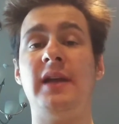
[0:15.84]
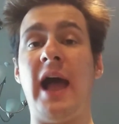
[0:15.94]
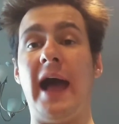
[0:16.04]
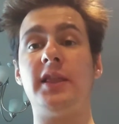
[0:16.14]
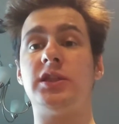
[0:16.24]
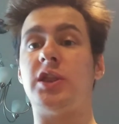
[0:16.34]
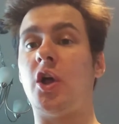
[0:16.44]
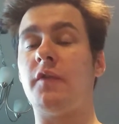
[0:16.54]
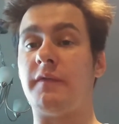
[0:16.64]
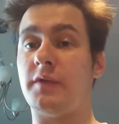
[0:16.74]
I
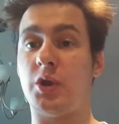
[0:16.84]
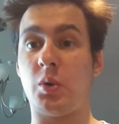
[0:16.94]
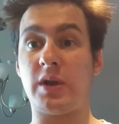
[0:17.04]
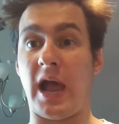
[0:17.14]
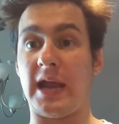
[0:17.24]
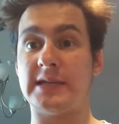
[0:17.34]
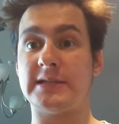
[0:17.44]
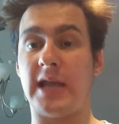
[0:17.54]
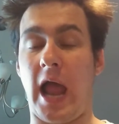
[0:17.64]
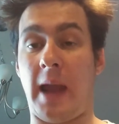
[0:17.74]
love you
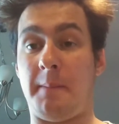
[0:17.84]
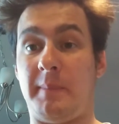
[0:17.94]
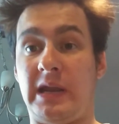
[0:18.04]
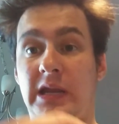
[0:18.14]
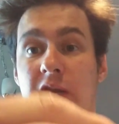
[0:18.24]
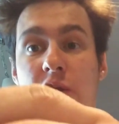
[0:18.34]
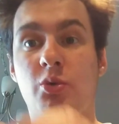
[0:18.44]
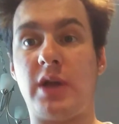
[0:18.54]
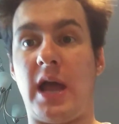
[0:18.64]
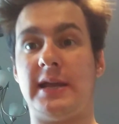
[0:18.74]
guys. I meet
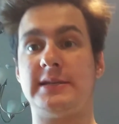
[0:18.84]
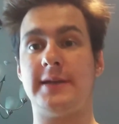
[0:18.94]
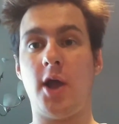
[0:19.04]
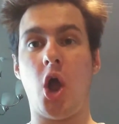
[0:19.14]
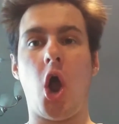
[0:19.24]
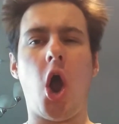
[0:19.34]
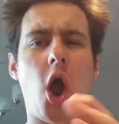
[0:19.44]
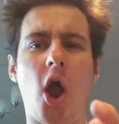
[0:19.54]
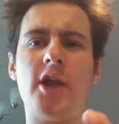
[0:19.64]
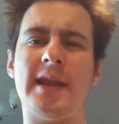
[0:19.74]
you guys
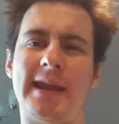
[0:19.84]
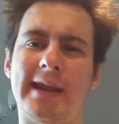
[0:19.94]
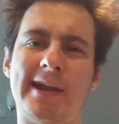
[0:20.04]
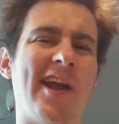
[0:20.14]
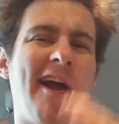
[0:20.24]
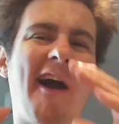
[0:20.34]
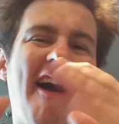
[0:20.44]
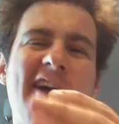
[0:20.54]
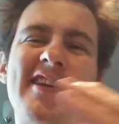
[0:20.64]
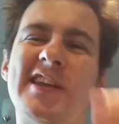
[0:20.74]
on here
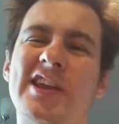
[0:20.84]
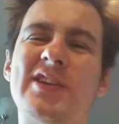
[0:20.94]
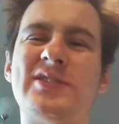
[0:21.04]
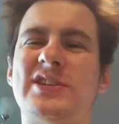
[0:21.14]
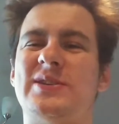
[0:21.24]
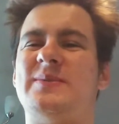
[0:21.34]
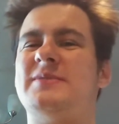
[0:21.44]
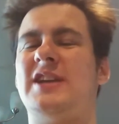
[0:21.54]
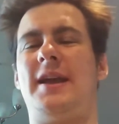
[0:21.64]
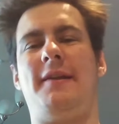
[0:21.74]
on YouTube
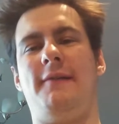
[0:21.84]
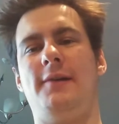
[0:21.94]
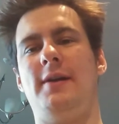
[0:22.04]
channel,